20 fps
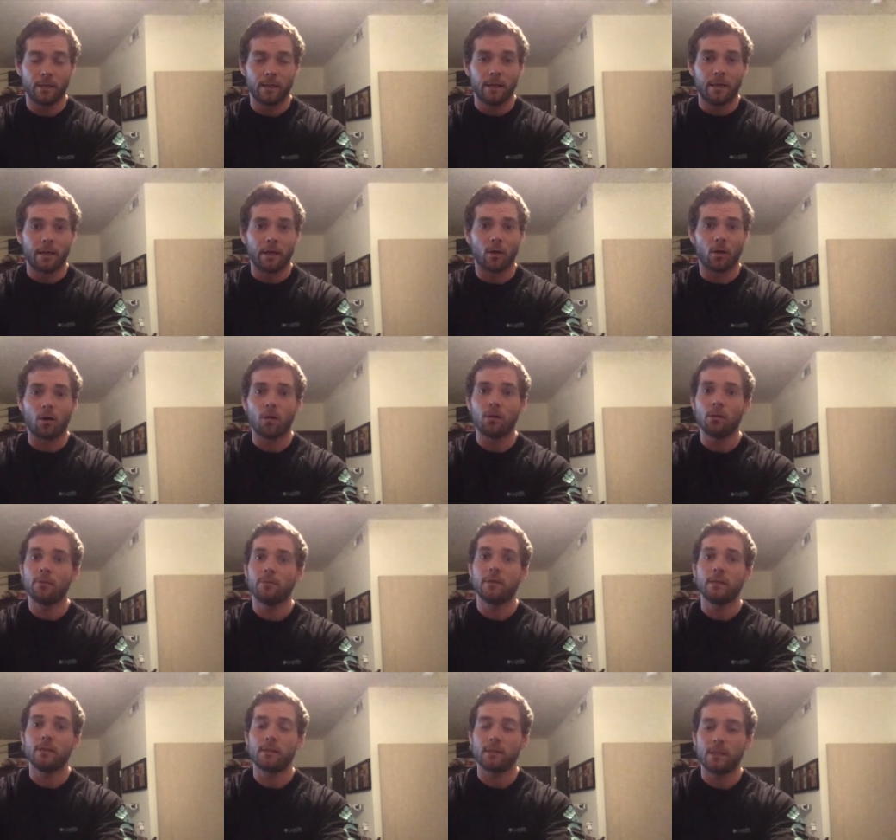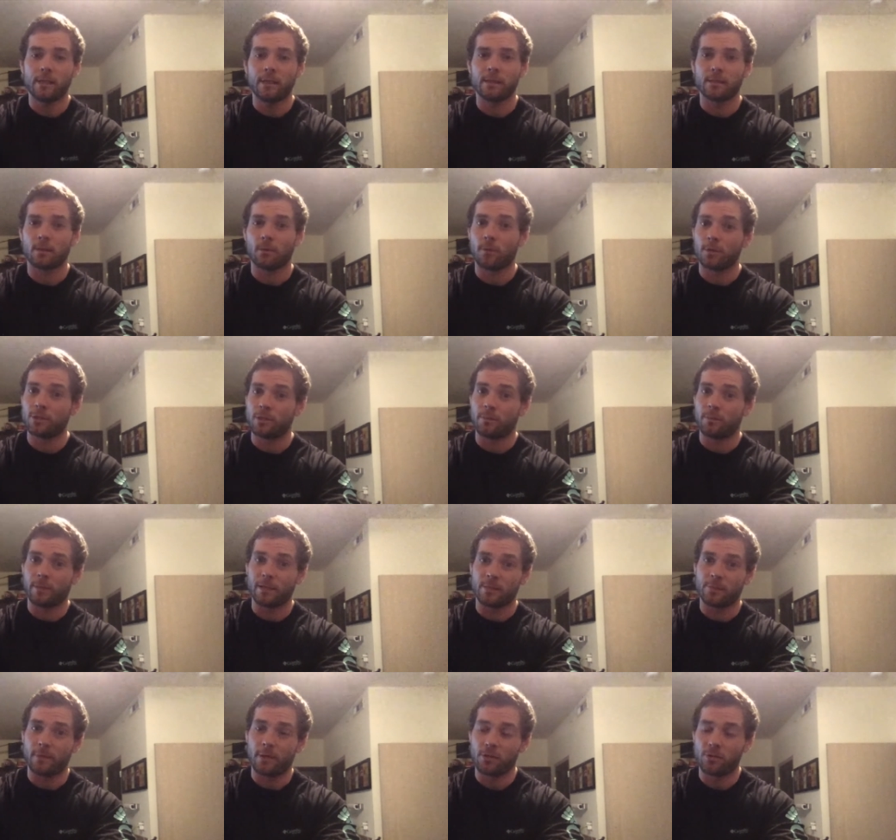And all of these things I want you to make
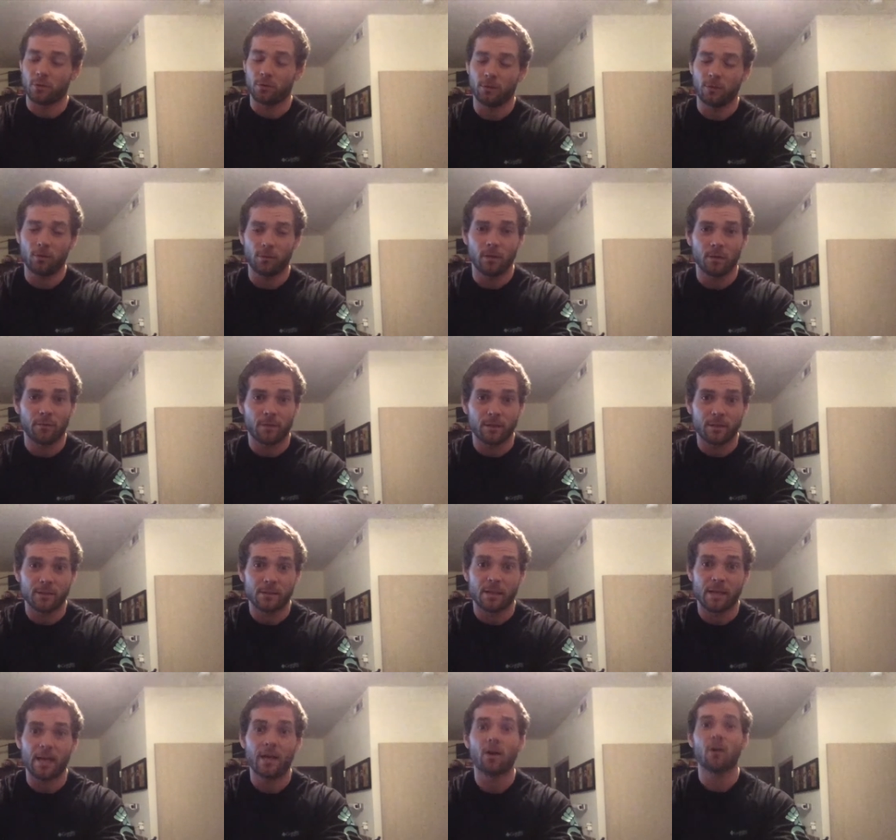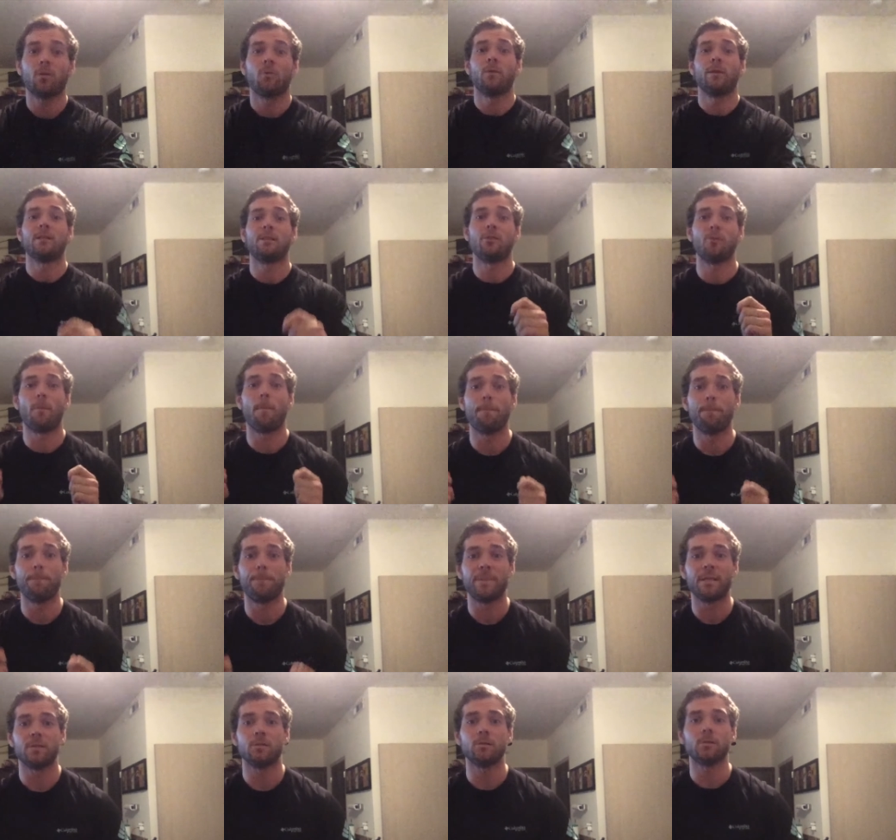special note of is they are going to
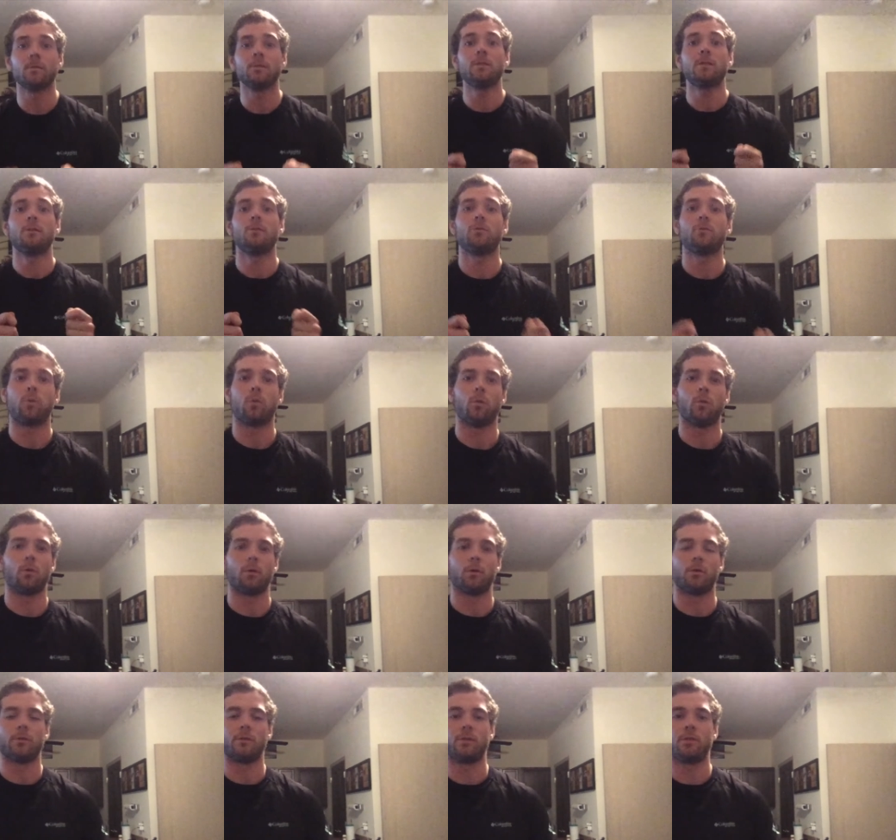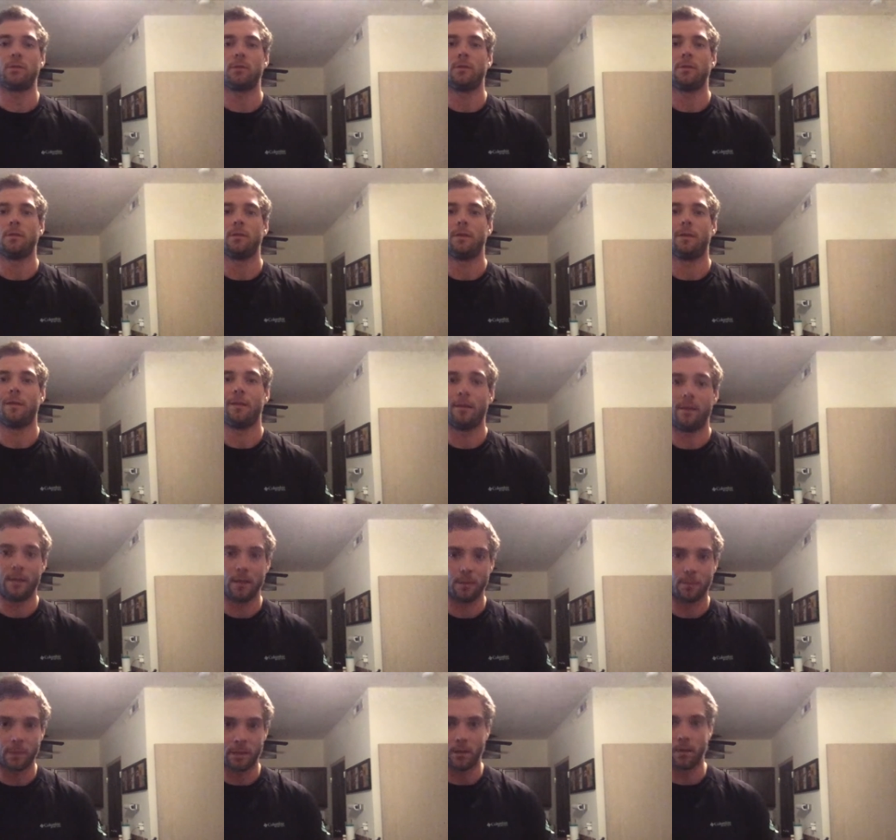build towards the
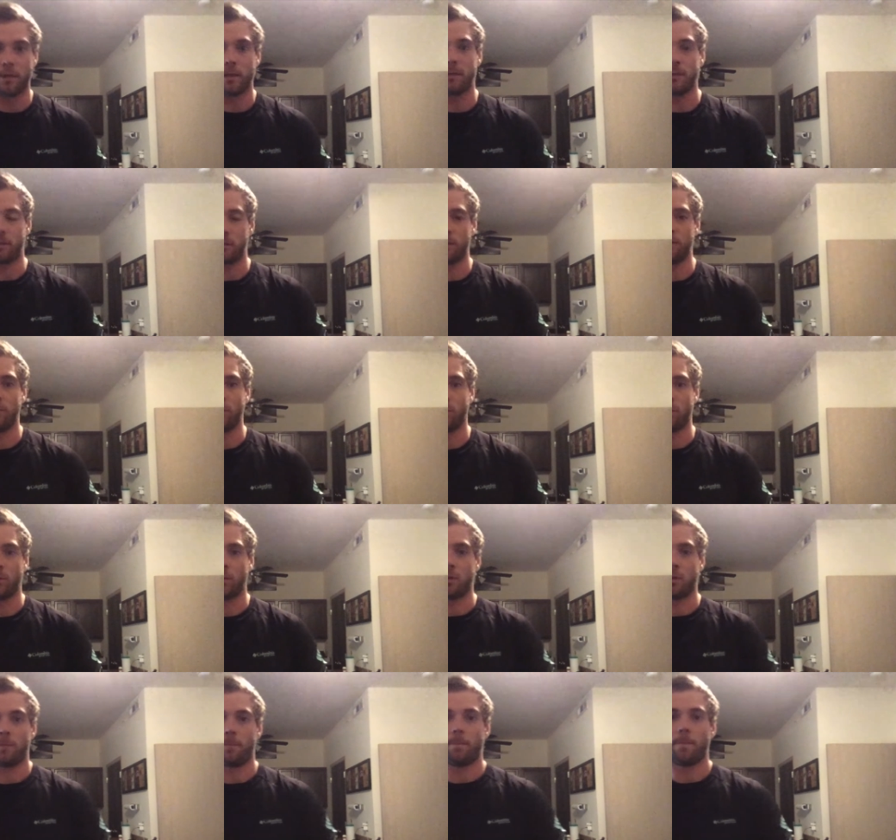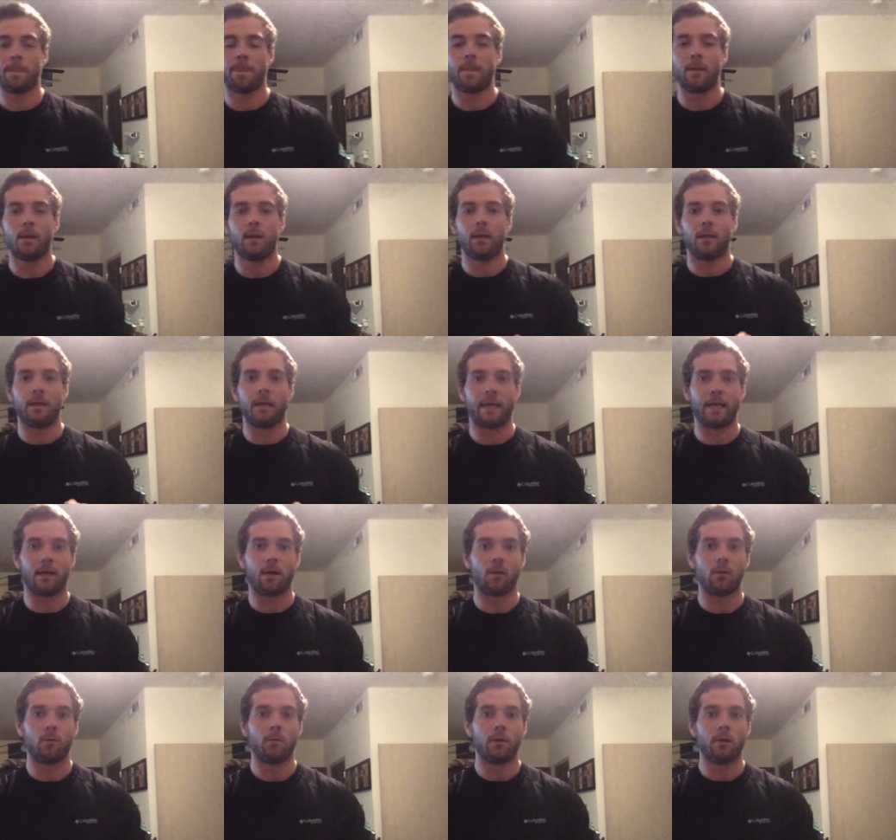American Civil War.
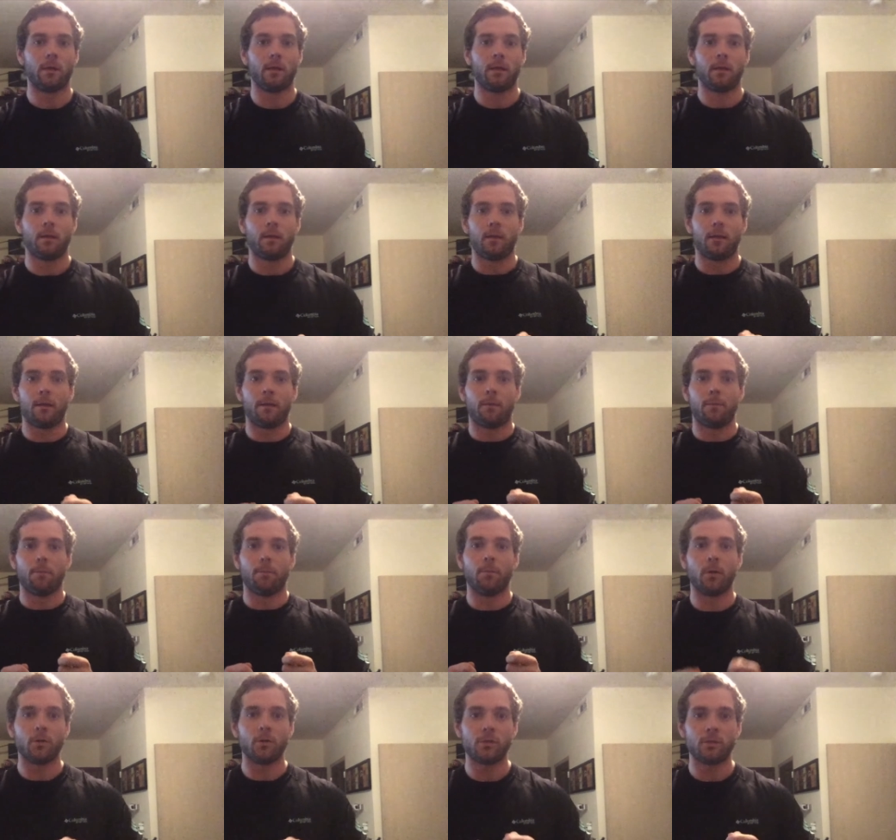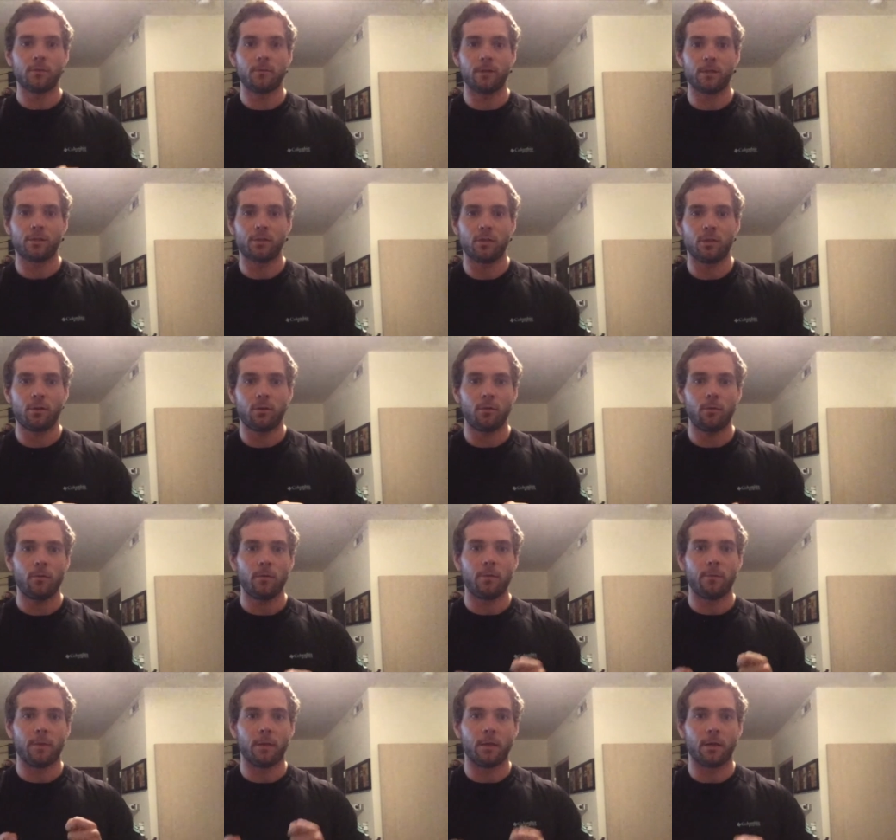Now, most of us know
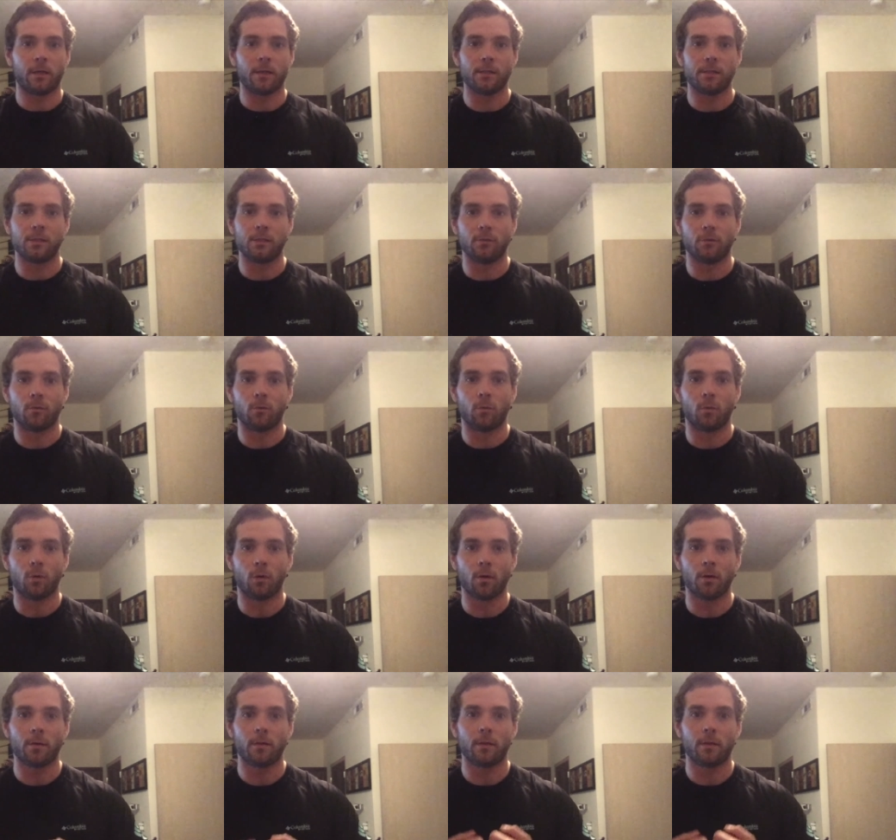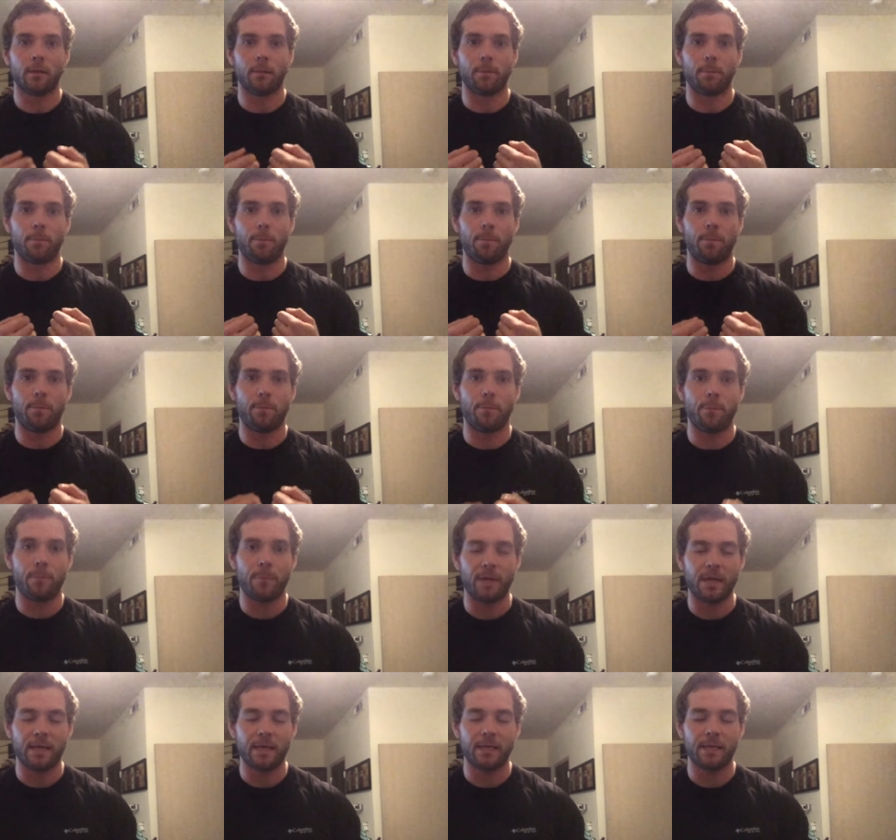American Civil War, the
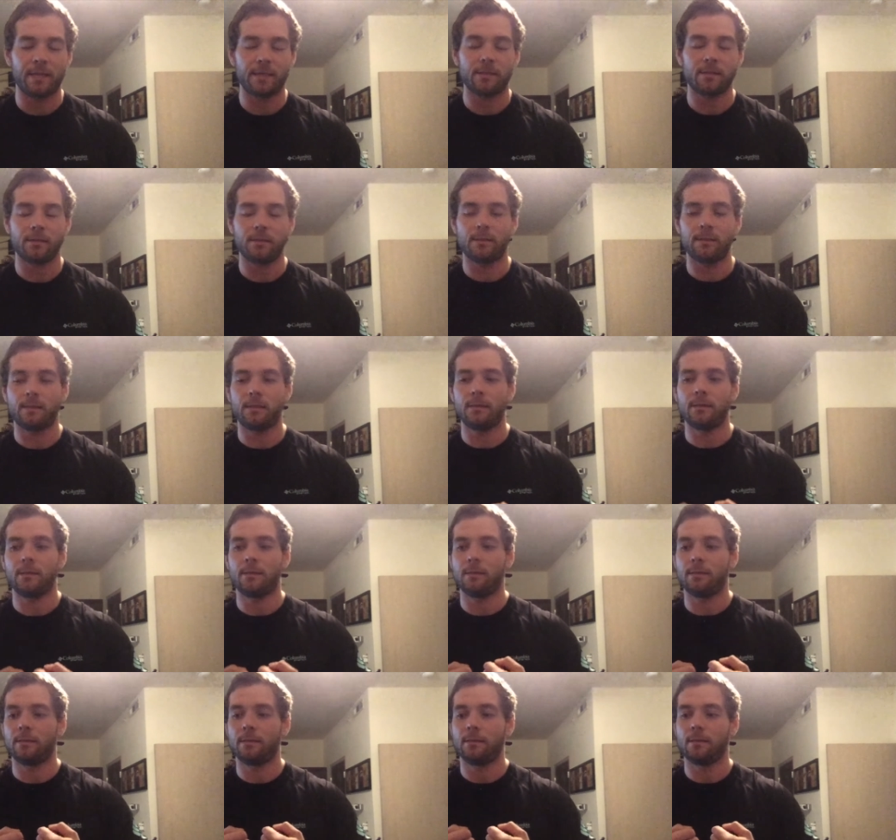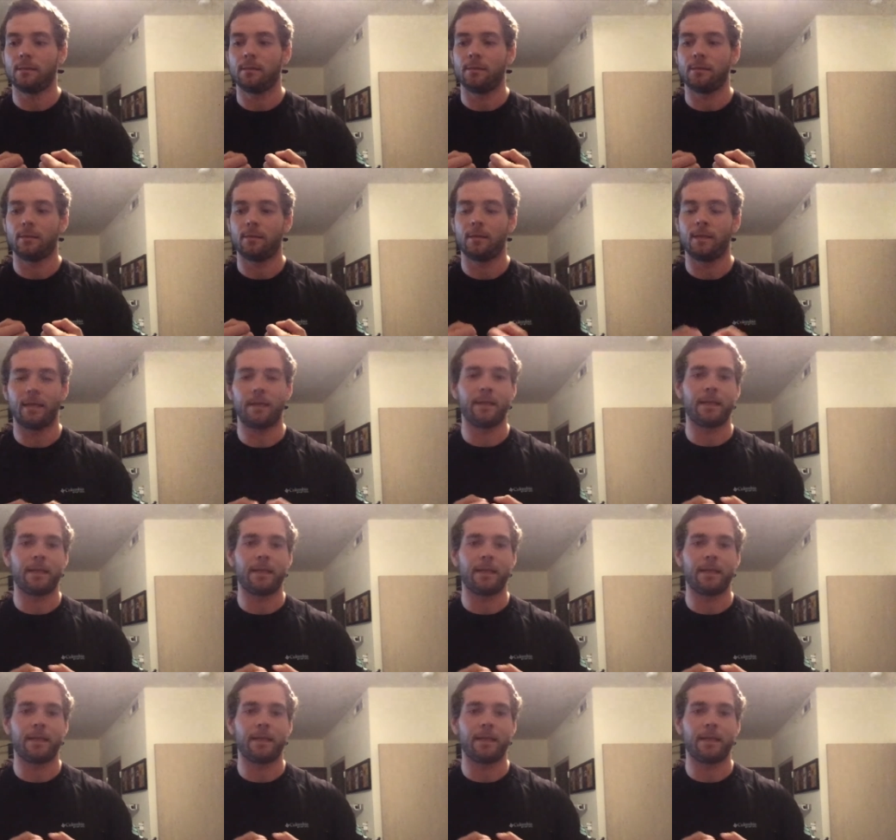biggest thing